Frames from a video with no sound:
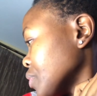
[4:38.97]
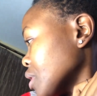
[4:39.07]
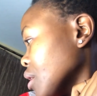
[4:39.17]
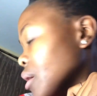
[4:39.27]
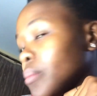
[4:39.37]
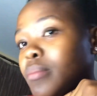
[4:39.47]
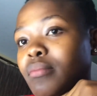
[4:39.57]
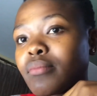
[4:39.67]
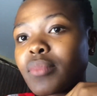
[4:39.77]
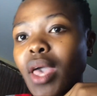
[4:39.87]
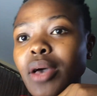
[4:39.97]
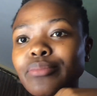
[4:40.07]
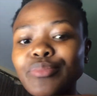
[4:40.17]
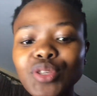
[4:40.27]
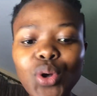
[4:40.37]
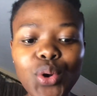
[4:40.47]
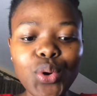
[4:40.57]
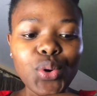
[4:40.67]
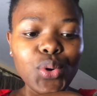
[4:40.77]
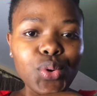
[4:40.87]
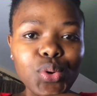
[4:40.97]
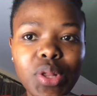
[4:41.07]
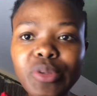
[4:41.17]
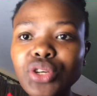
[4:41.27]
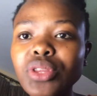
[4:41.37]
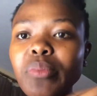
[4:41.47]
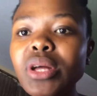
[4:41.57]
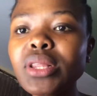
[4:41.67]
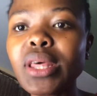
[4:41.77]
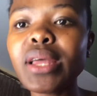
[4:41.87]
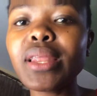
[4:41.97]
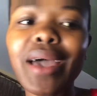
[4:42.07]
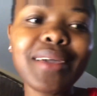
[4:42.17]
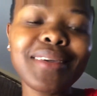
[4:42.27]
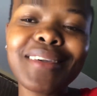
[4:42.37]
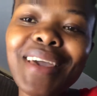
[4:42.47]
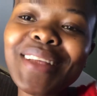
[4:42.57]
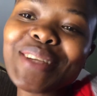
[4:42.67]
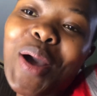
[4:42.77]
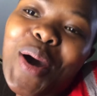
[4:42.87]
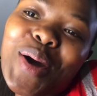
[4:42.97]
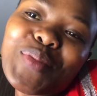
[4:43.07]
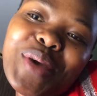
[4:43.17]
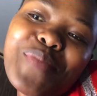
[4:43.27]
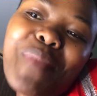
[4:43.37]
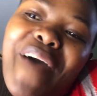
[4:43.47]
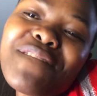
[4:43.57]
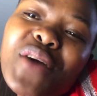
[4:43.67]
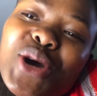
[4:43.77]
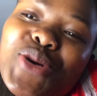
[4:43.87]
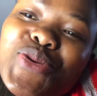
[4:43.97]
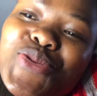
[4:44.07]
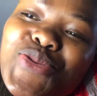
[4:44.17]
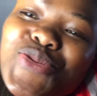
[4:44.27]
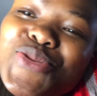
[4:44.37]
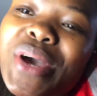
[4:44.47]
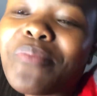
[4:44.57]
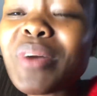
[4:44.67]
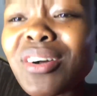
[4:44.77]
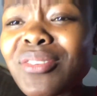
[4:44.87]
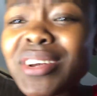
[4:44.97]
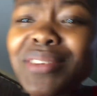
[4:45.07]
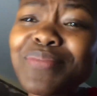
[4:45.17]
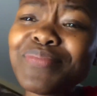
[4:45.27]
Um, yeah, so let me show you the meal, then I can get on with my food. I'm hungry.